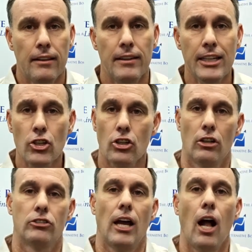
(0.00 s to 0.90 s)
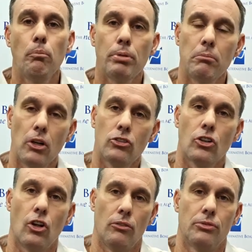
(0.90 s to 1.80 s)
These shows help promote the
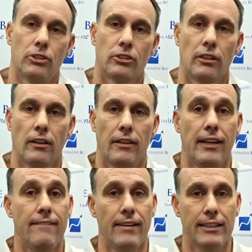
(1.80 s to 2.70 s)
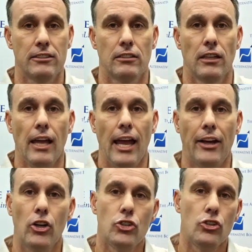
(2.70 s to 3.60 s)
golfers, the events,
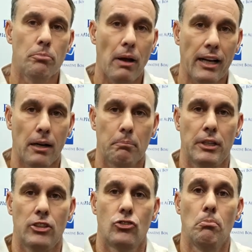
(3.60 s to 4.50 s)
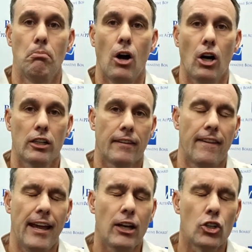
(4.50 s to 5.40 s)
and are used by companies to market
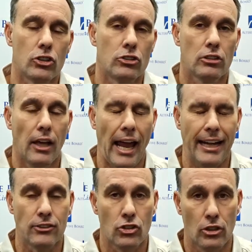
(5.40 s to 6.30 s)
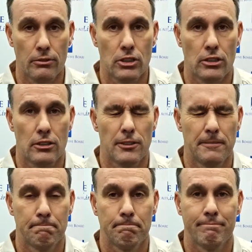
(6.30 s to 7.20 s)
their goods and services.
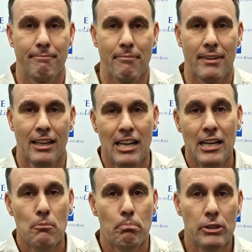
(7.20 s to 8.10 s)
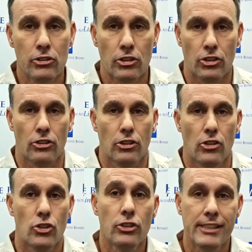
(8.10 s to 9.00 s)
Businesses
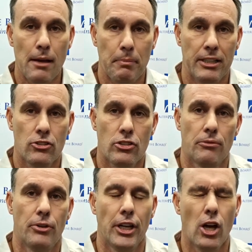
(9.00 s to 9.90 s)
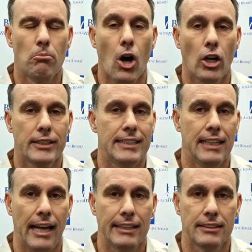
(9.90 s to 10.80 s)
should tap into the video marketing
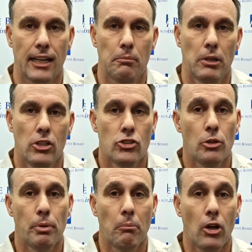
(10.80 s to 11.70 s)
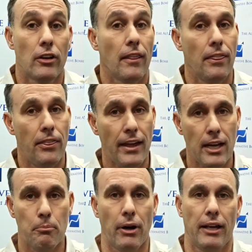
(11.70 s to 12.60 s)
landscape to promote
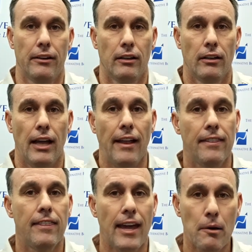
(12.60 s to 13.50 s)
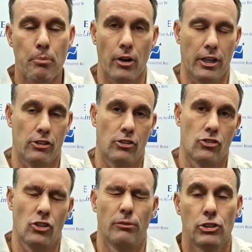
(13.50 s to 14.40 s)
their brand and their products and
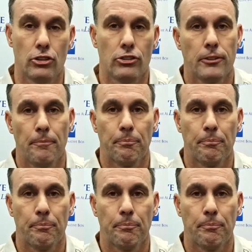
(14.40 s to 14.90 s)
services.